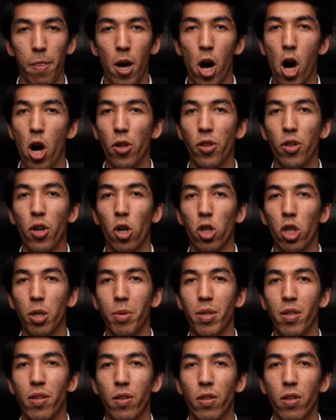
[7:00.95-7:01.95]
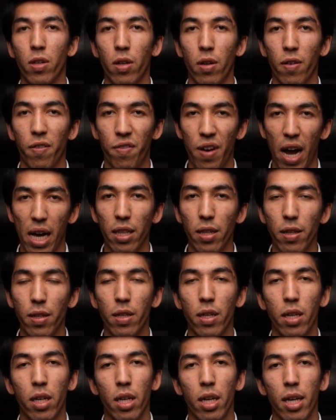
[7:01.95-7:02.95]
Are the arguments valid
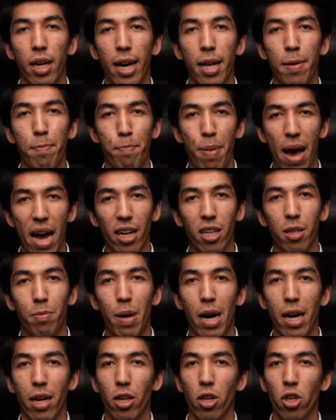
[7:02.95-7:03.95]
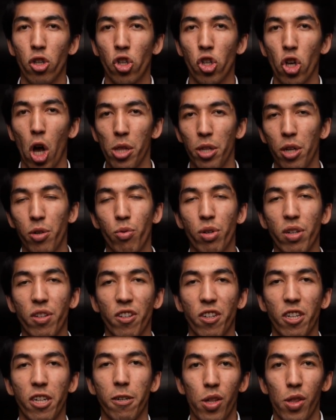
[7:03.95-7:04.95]
and backed by solid
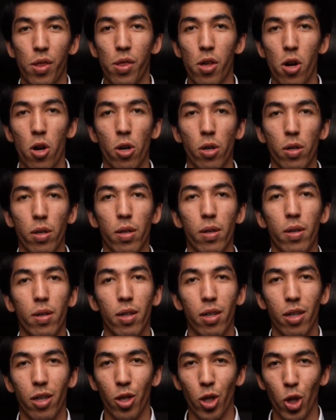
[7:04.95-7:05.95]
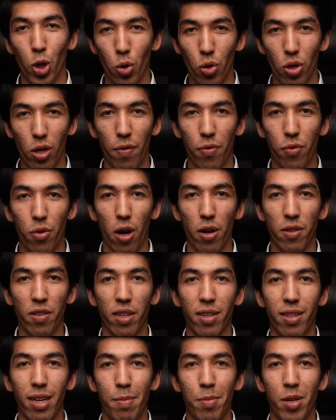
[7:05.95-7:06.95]
reasoning? Third, use of
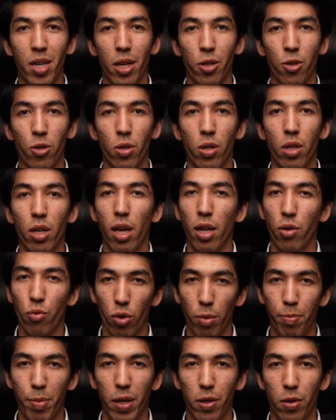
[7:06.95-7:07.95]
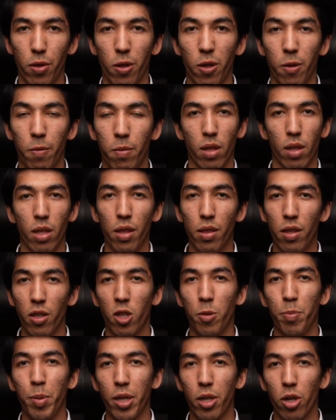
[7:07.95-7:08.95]
cross-examination and rebuttal. Did the
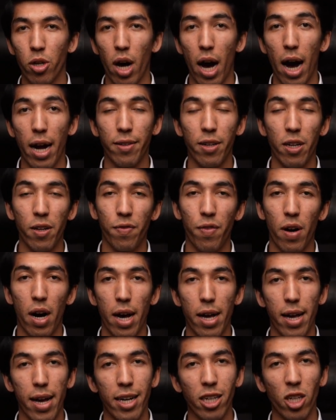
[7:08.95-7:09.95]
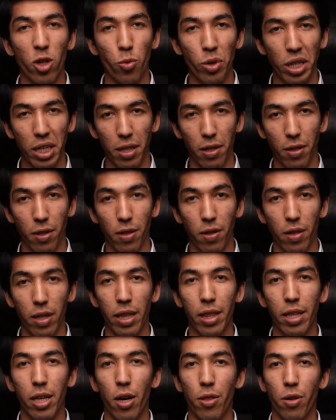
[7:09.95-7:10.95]
speaker identify any weaknesses
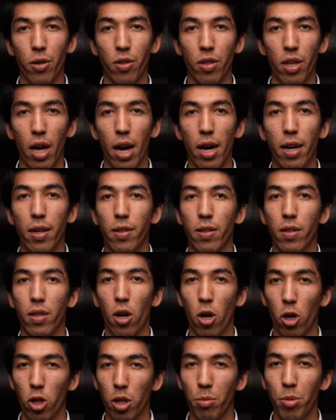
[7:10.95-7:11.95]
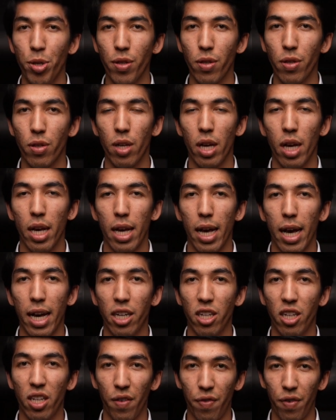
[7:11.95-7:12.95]
in the other side's arguments
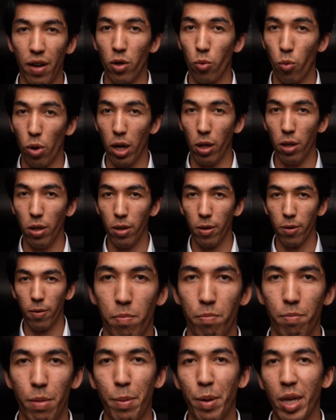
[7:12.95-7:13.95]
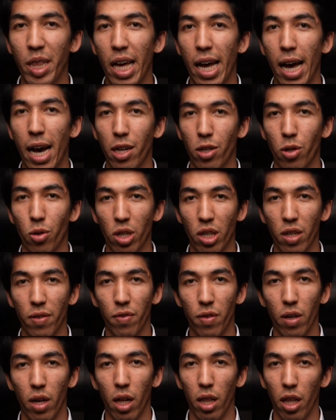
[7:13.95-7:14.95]
and defend well? Maybe they had to
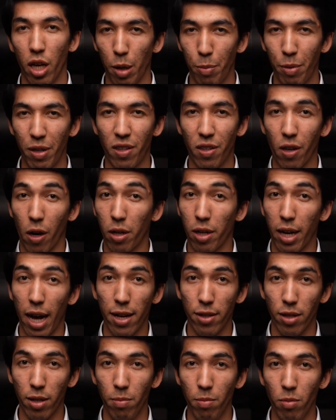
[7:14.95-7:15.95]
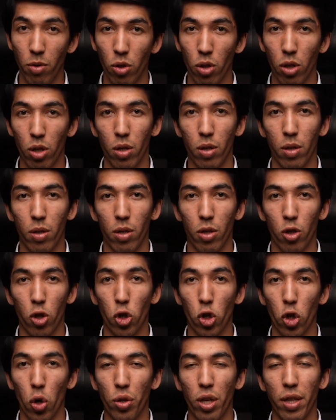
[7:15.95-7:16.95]
give a little bit sarcasm to
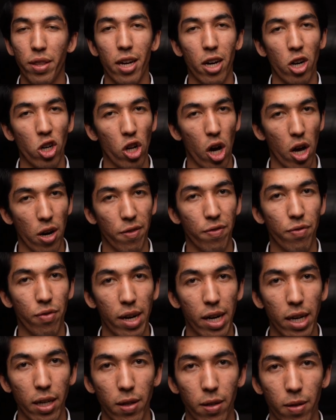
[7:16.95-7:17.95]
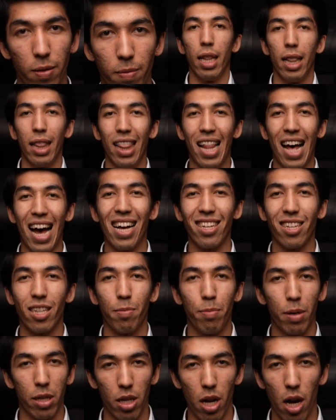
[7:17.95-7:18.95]
show that they're not afraid. Last
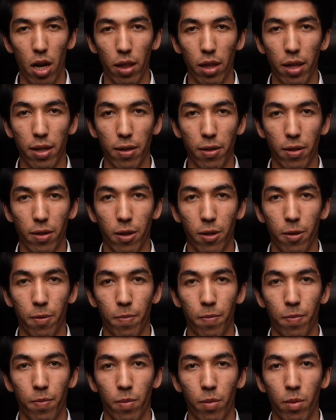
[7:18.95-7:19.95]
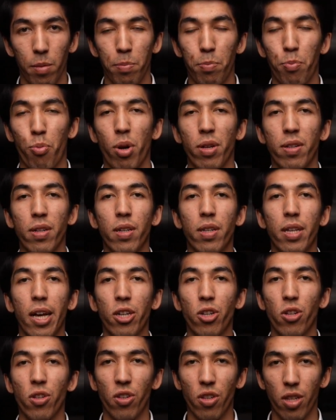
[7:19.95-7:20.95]
but not least,
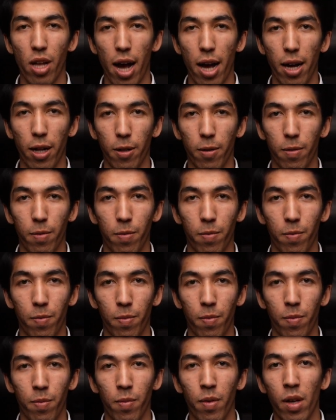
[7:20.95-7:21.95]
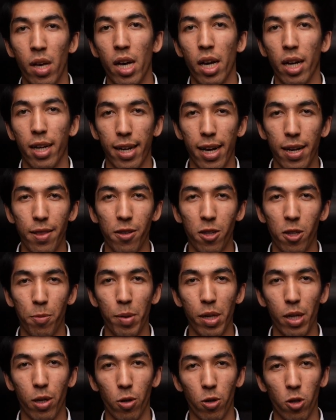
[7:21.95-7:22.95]
presentation style. Can the
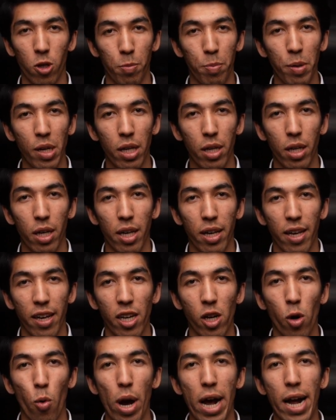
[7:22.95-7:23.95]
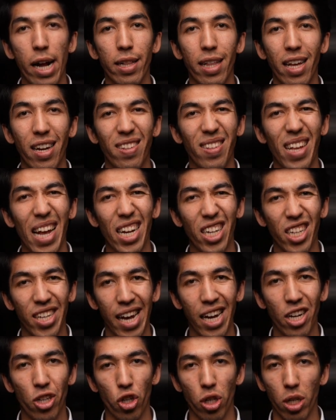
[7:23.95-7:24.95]
speaker speak in a way that is
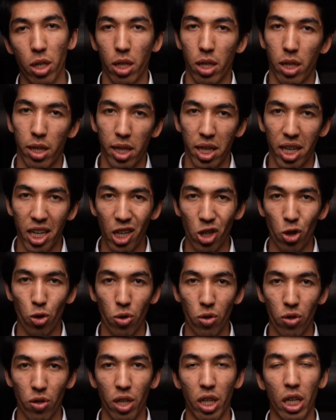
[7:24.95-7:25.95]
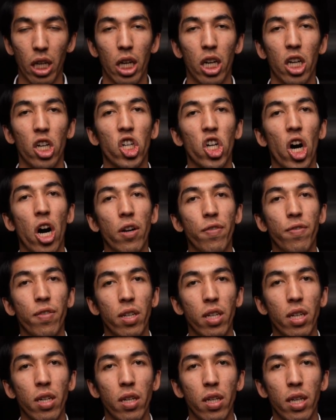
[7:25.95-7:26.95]
engaging, interesting,
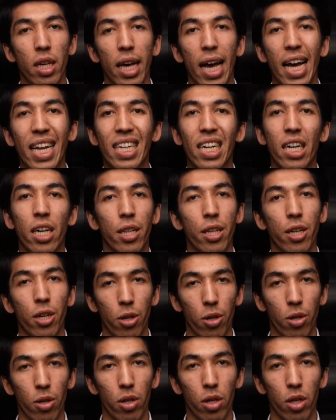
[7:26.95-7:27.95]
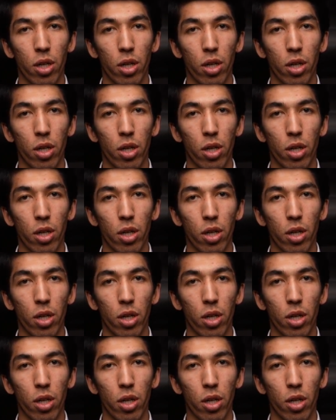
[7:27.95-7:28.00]
confident, and clear?